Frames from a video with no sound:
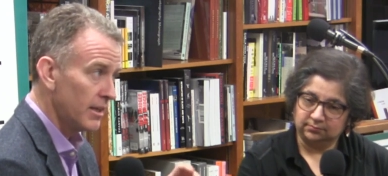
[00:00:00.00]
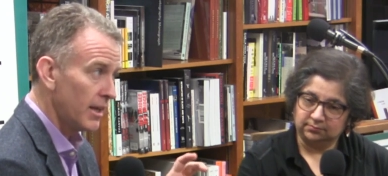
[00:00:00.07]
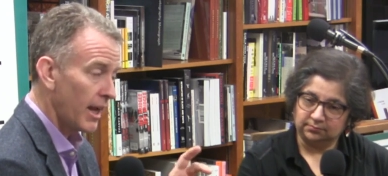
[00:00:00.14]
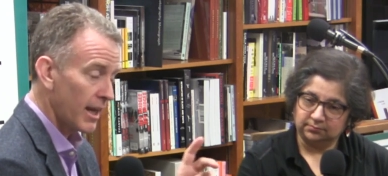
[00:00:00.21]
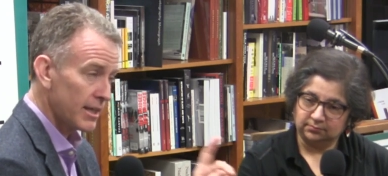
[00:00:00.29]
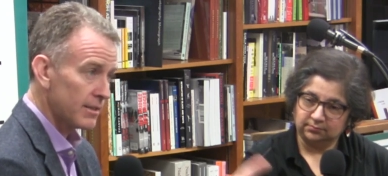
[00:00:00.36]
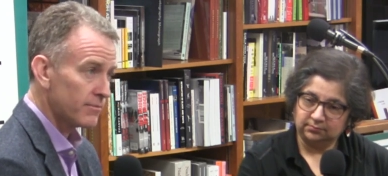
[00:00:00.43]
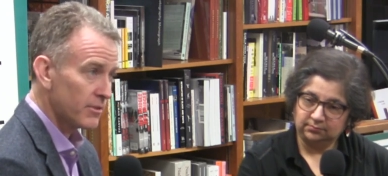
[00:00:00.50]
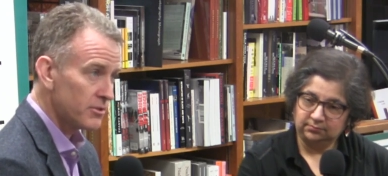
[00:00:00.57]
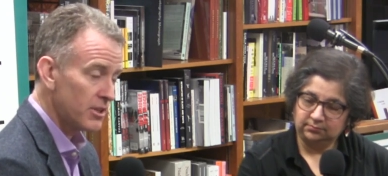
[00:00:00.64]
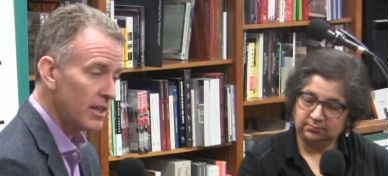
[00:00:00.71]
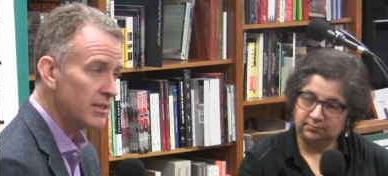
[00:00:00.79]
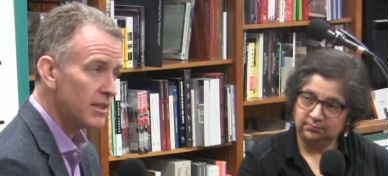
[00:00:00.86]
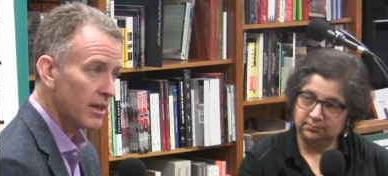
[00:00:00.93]
Speaker 1: and a
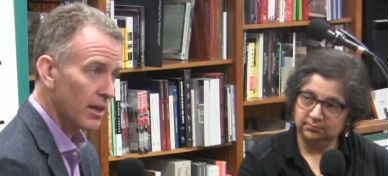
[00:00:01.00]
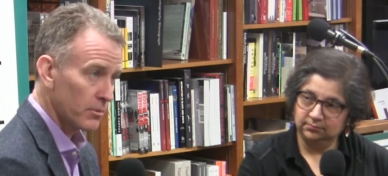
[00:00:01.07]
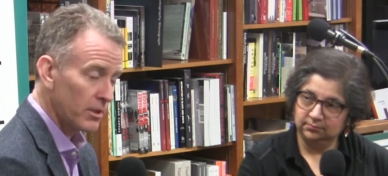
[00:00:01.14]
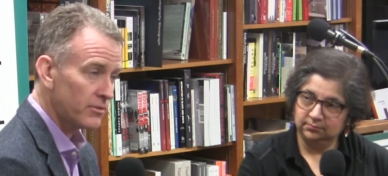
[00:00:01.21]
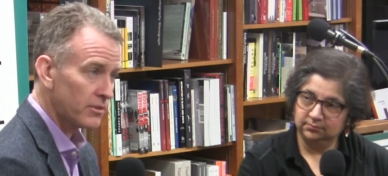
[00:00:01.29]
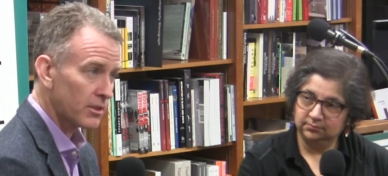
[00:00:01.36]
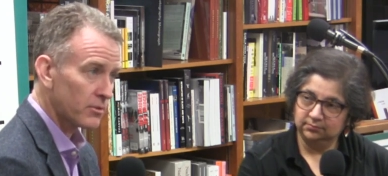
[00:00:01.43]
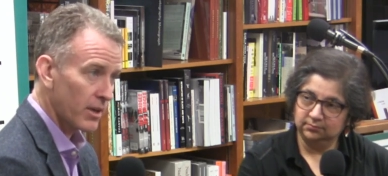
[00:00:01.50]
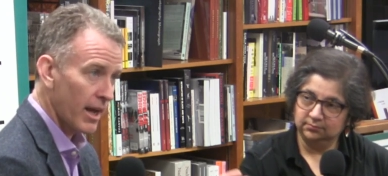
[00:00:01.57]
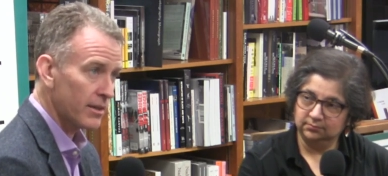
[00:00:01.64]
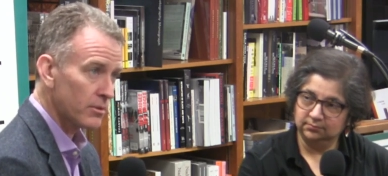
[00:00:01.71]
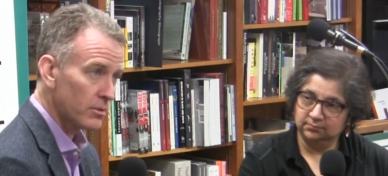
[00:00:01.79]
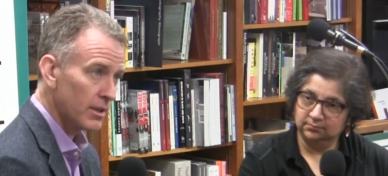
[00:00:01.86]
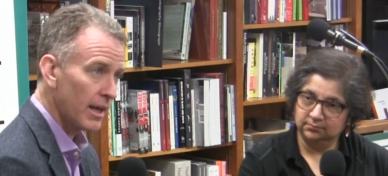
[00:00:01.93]
Virginia
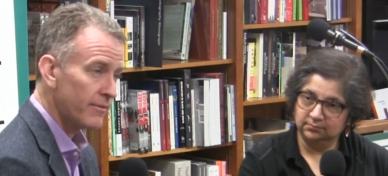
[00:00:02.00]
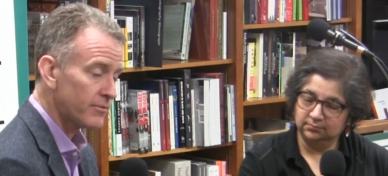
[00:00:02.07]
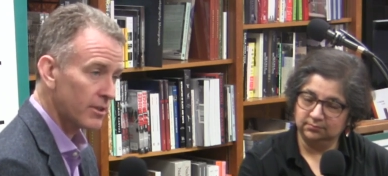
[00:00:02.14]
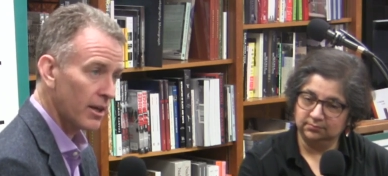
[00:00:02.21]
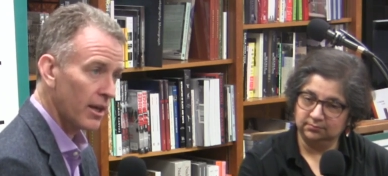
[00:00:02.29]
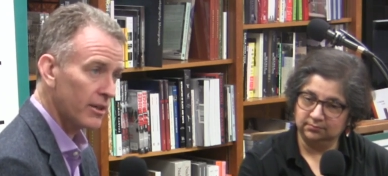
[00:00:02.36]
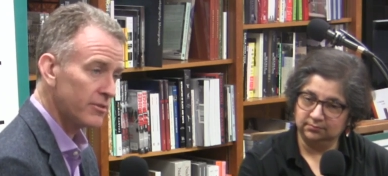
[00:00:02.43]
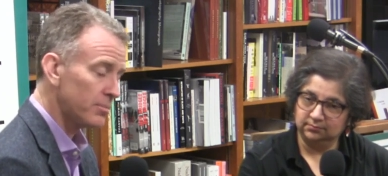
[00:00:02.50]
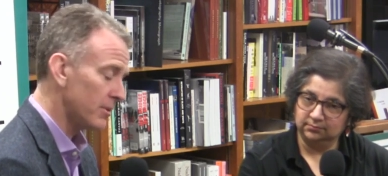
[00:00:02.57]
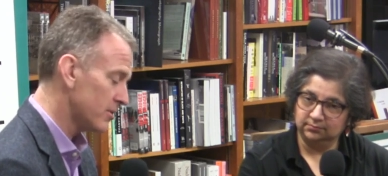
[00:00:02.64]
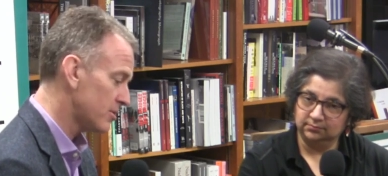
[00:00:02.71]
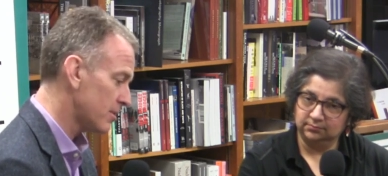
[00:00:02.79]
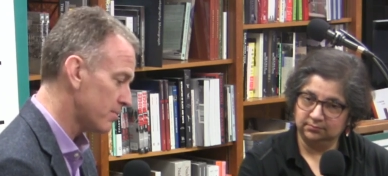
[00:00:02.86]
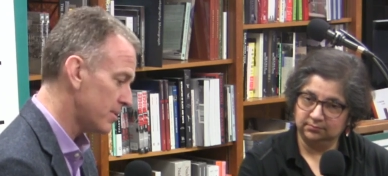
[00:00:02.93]
aristocrat who left her
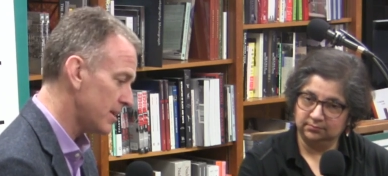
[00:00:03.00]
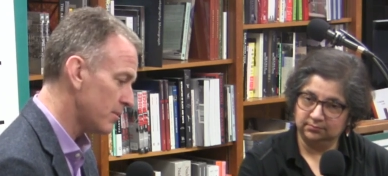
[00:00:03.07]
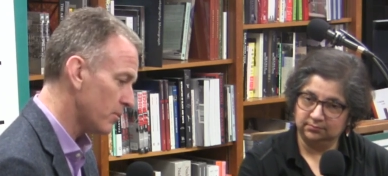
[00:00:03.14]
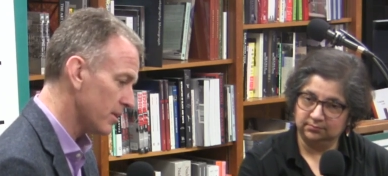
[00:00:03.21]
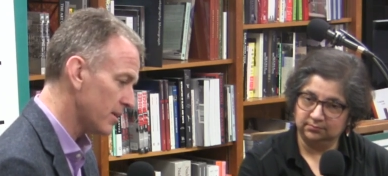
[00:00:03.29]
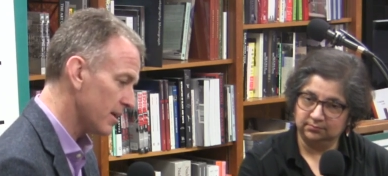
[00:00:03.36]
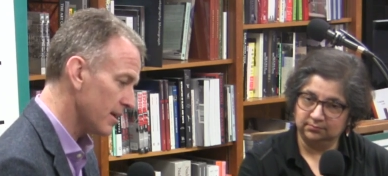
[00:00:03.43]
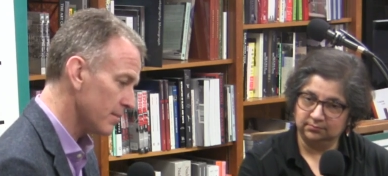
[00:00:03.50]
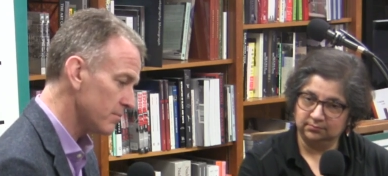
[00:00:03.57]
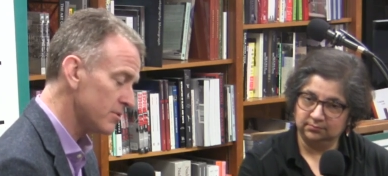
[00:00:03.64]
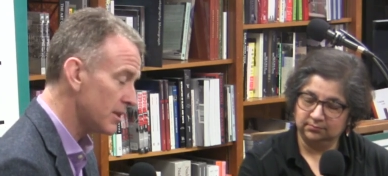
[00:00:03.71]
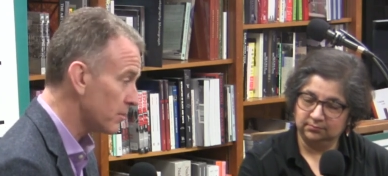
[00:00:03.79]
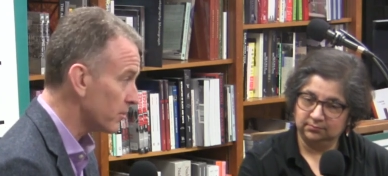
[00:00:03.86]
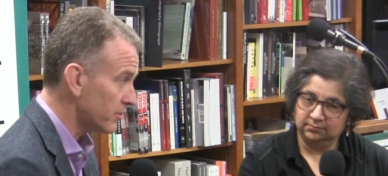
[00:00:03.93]
husband to be with him.
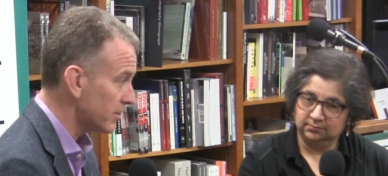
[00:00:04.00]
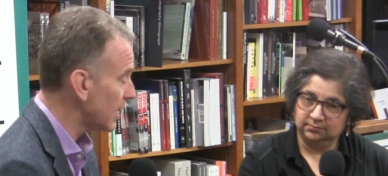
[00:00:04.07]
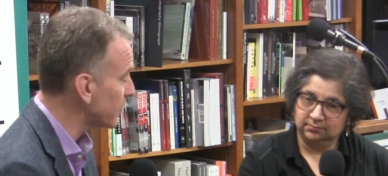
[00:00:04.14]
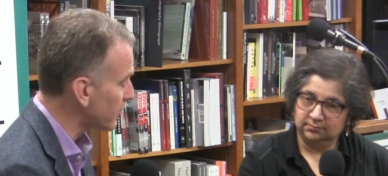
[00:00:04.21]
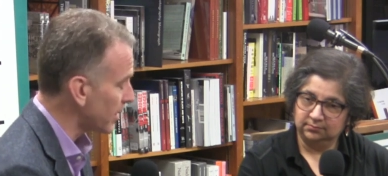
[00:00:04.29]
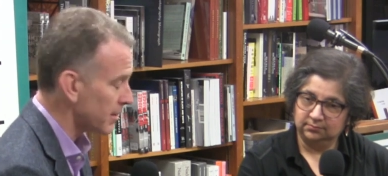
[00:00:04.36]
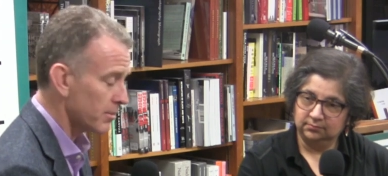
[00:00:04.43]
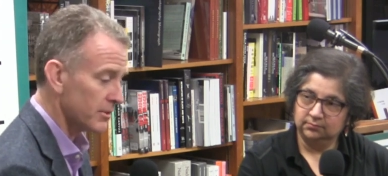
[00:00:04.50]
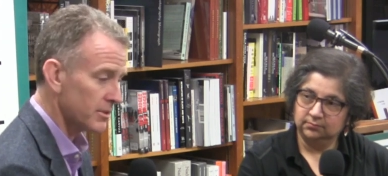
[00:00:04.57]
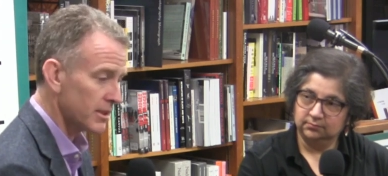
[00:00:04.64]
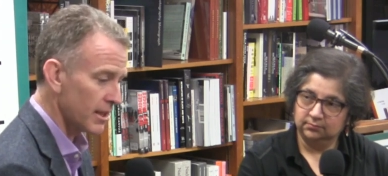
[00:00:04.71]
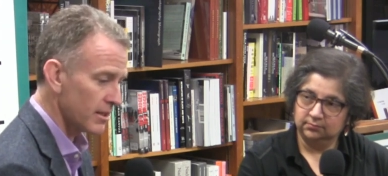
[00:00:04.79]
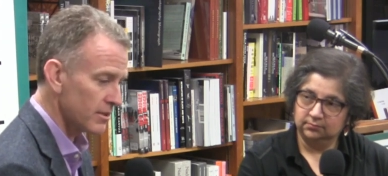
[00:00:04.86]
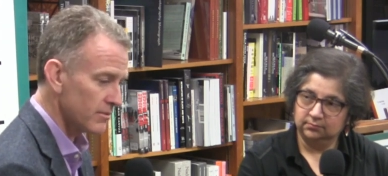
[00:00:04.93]
She was never able to
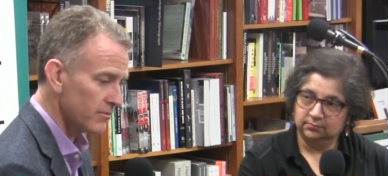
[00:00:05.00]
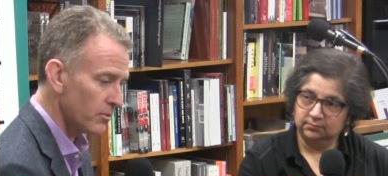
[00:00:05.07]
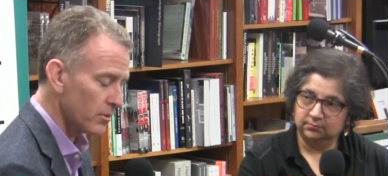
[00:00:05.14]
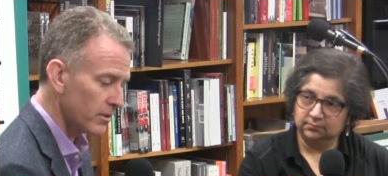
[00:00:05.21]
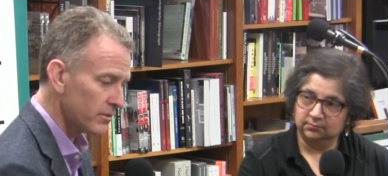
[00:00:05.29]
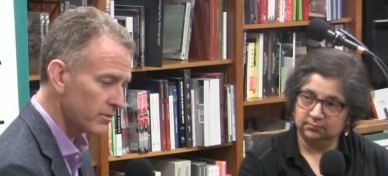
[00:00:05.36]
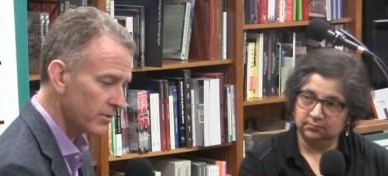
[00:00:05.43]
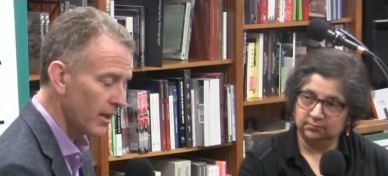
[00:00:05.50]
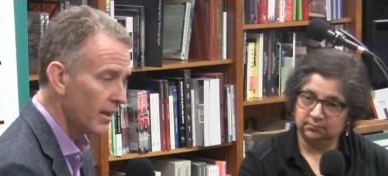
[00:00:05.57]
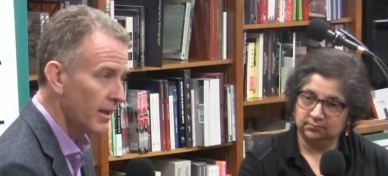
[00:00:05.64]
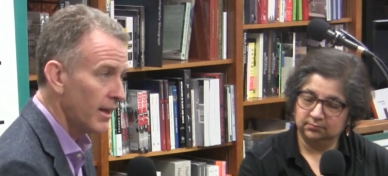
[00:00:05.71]
get a divorce.